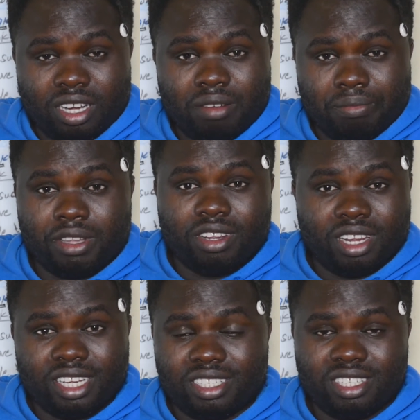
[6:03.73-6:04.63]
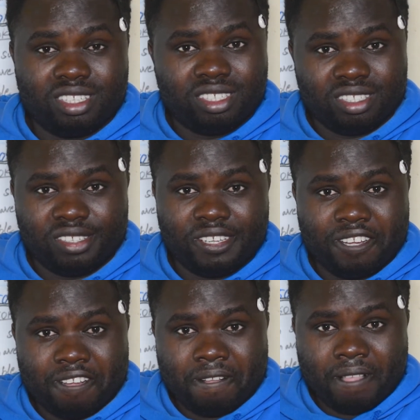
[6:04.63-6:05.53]
Yeah, midnight.
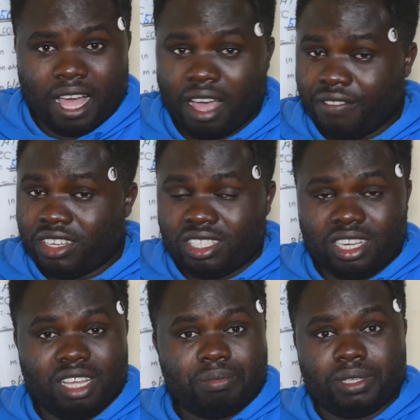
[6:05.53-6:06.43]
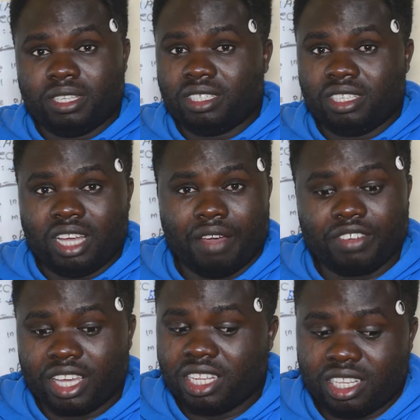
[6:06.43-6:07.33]
I haven't slept.
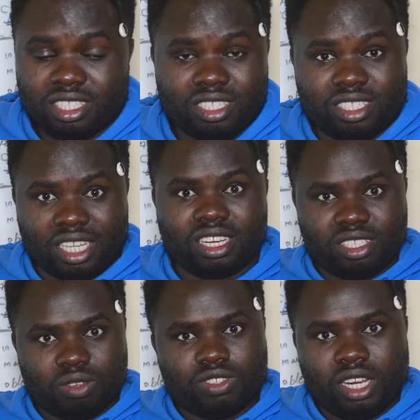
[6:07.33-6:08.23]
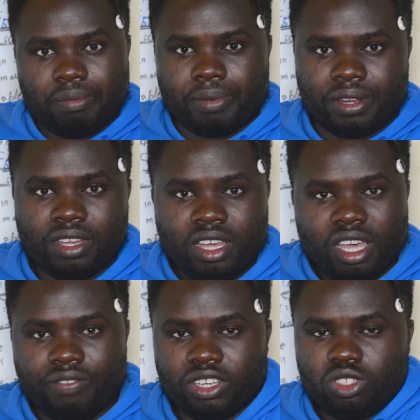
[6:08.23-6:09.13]
I don't get the sickness of sleeping.
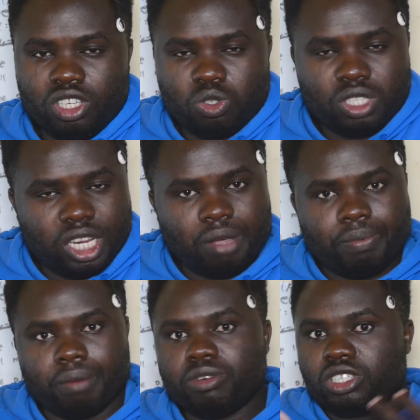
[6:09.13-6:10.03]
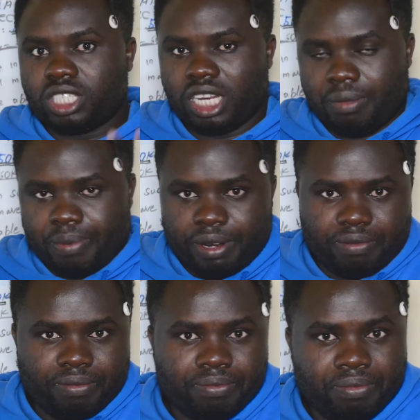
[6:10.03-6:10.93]
If I try to sleep, I'm not
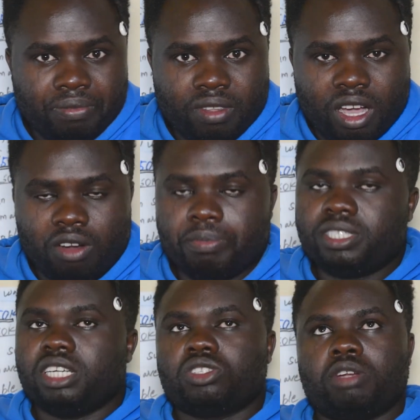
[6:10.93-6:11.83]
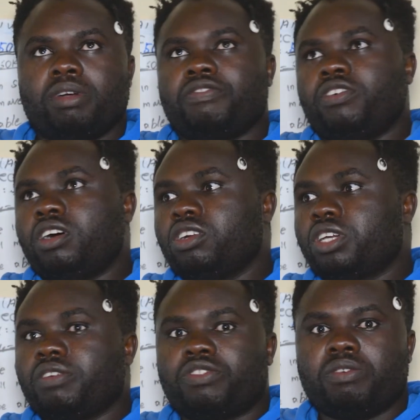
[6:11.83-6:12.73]
sleeping. I'll be just on my
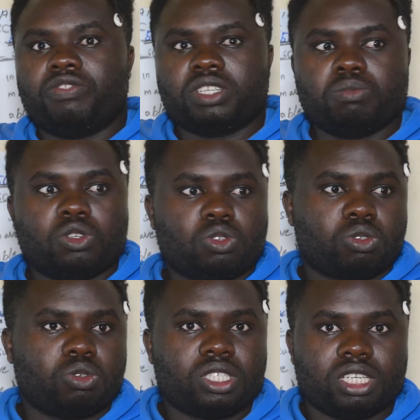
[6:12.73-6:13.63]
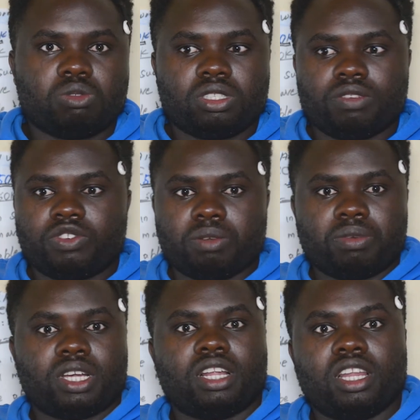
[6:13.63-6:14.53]
phone looking from Facebook to Twitter, Twitter
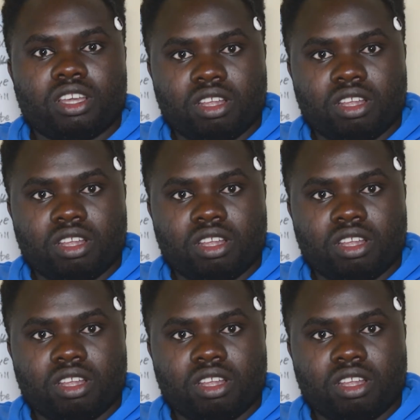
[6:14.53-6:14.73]
from